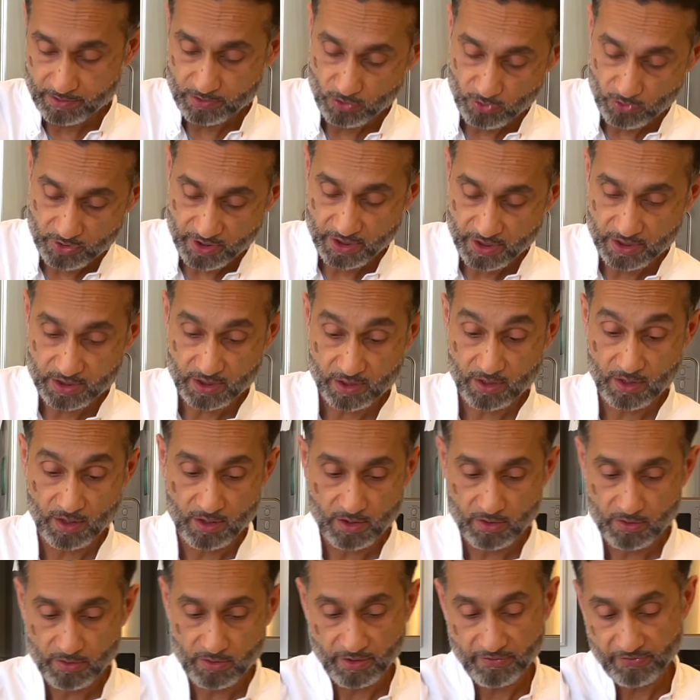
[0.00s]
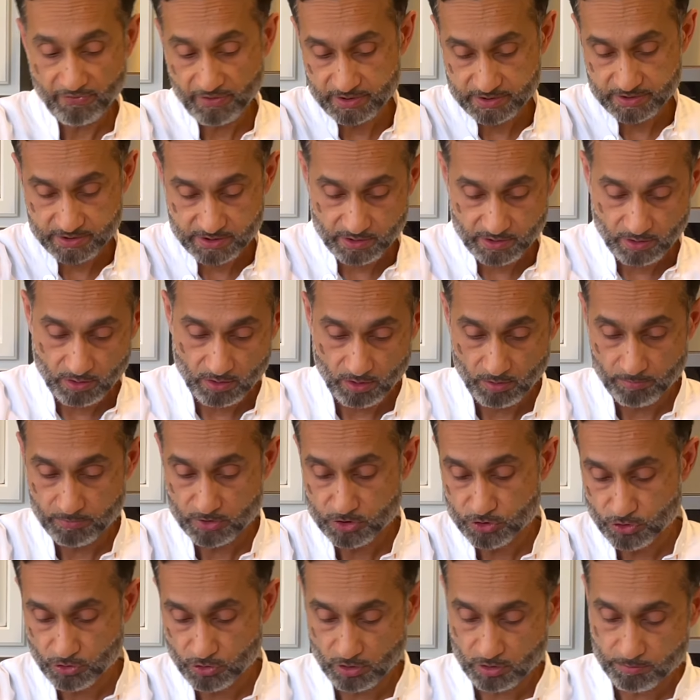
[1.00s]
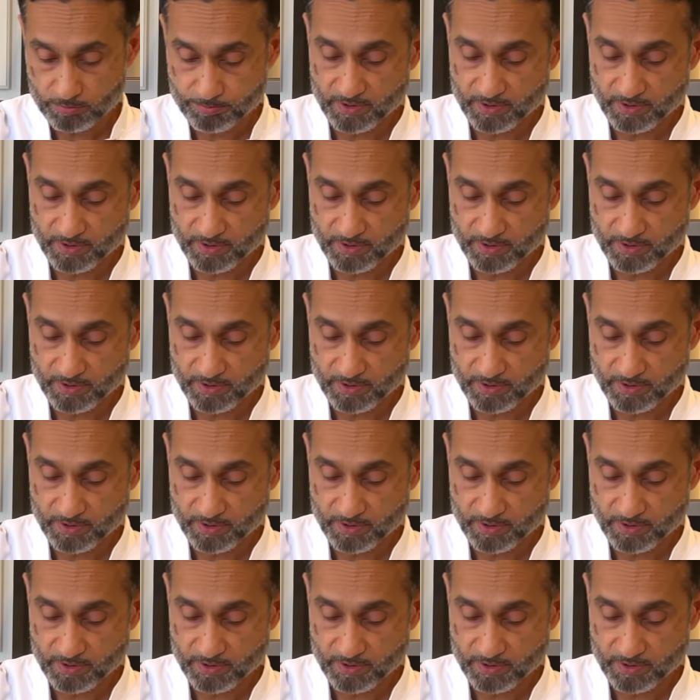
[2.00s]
looking at the color, I think it's almost cooked,